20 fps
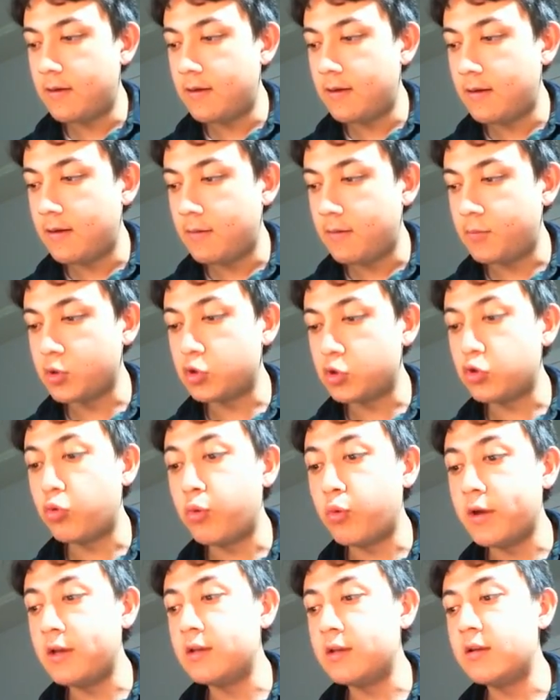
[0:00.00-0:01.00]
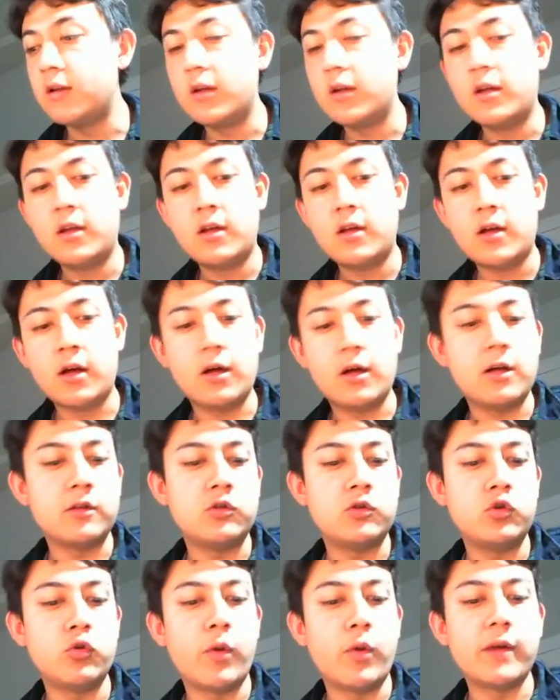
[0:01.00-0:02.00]
between 2
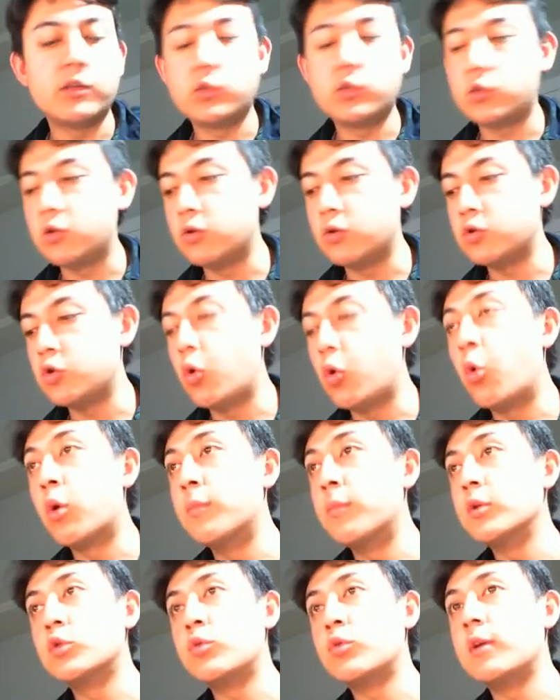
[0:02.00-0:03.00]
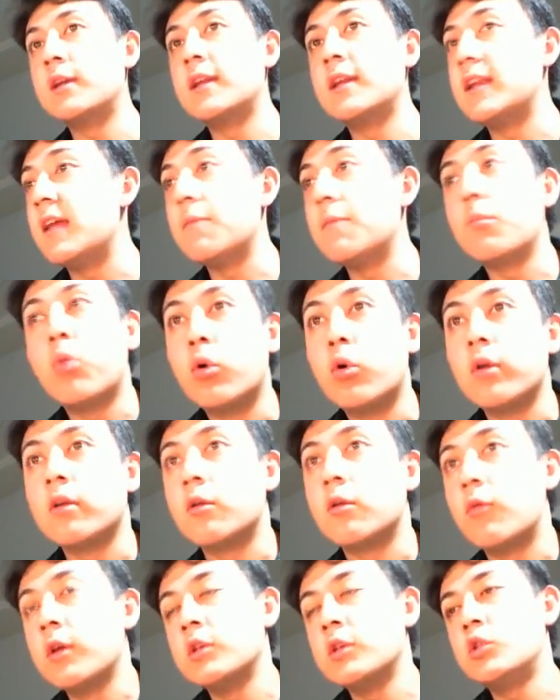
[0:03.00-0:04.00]
registers, or between an input and a
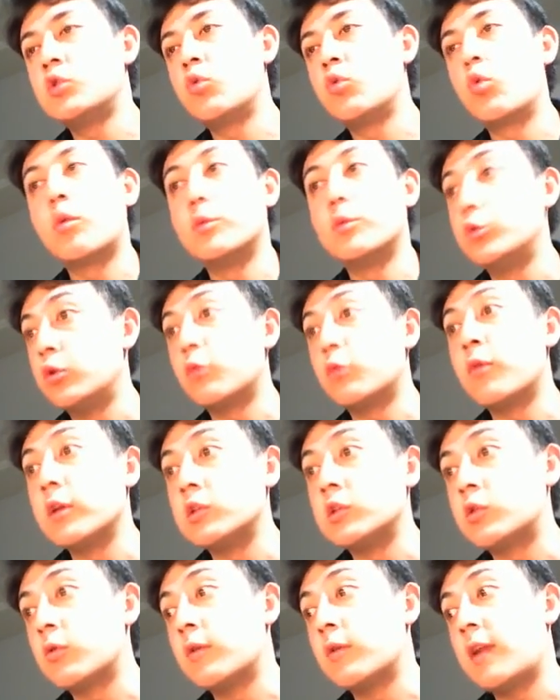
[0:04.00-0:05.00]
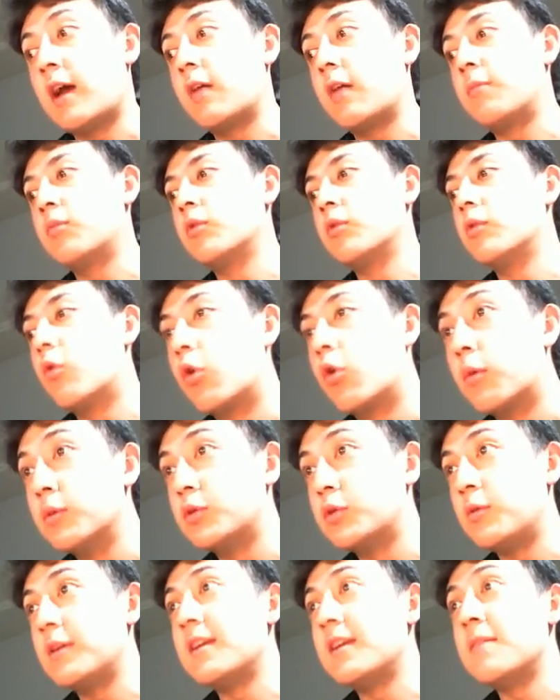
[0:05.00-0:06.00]
register, or between a register and an output, or between
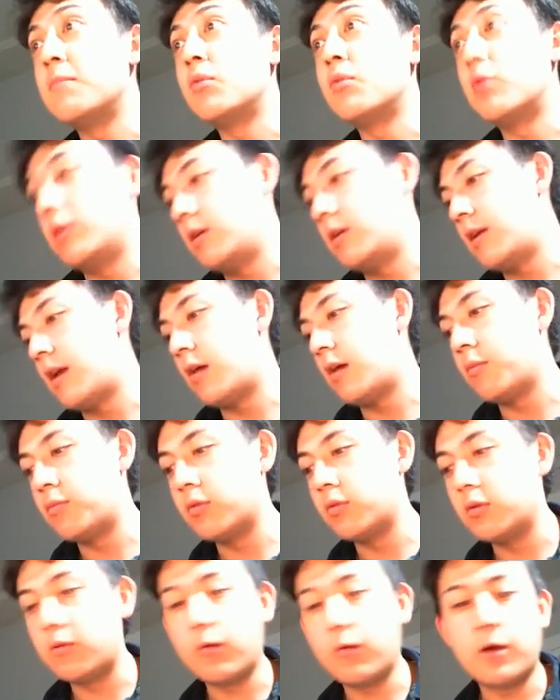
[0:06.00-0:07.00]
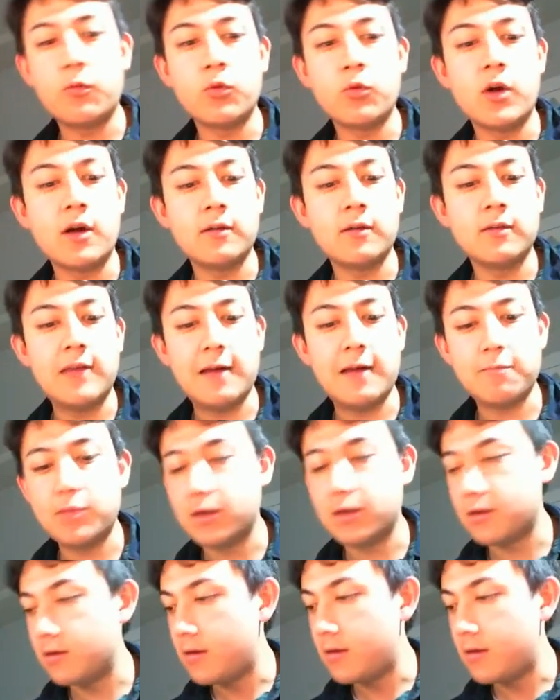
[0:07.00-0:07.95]
an input and an output, right? We're not that picky.